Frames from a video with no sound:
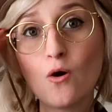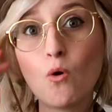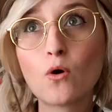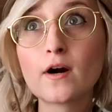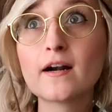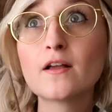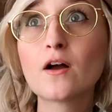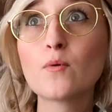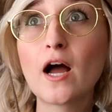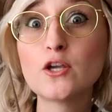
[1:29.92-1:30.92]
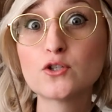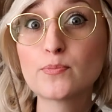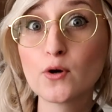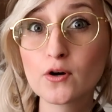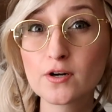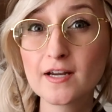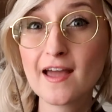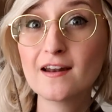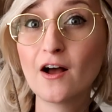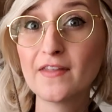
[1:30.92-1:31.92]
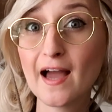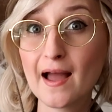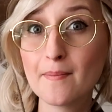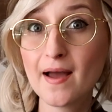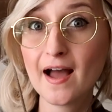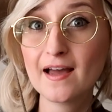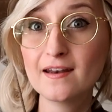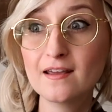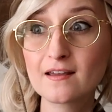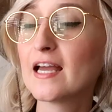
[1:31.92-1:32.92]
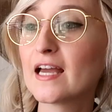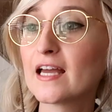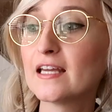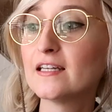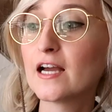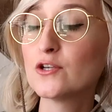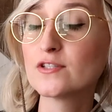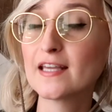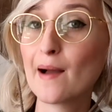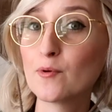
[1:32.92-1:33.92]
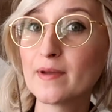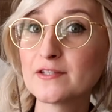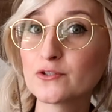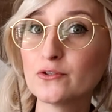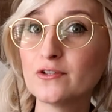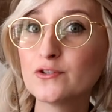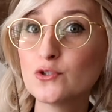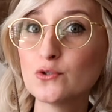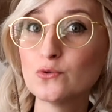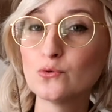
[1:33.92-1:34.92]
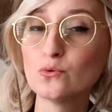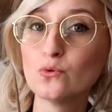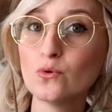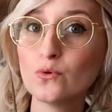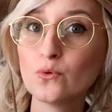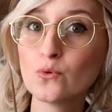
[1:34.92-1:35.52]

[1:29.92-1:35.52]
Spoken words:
Or I use Procreate on the iPad, and I use the Apple Pencil to